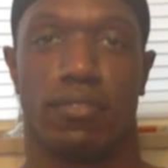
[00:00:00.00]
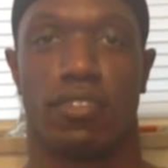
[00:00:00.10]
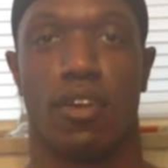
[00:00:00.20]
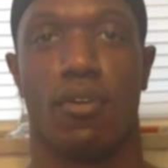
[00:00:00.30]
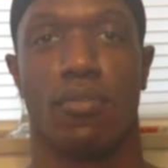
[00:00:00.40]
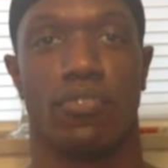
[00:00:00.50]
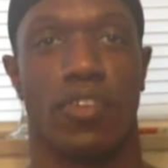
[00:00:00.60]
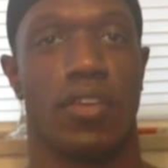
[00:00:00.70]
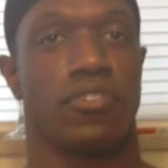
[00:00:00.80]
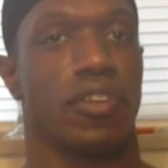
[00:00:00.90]
So
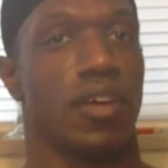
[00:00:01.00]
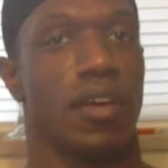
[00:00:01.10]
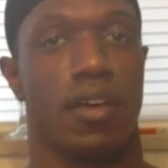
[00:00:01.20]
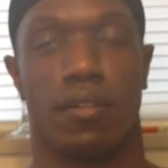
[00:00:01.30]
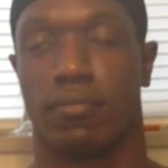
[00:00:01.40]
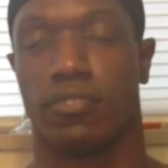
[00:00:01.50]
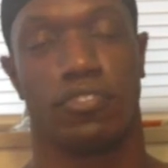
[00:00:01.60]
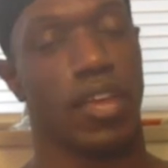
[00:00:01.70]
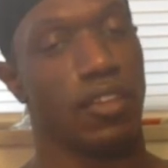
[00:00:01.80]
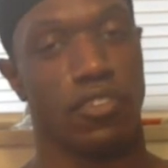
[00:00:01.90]
just
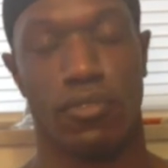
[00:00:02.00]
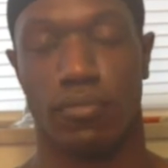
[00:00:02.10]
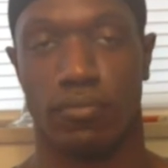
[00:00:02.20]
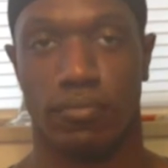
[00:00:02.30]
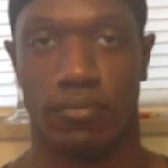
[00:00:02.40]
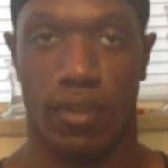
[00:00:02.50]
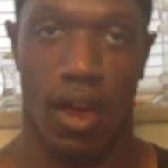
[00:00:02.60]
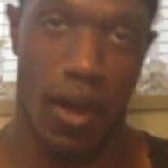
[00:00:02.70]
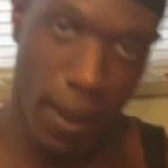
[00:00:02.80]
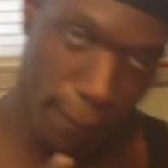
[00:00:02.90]
stay tuned.
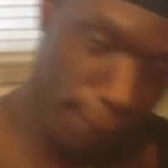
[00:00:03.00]
All right.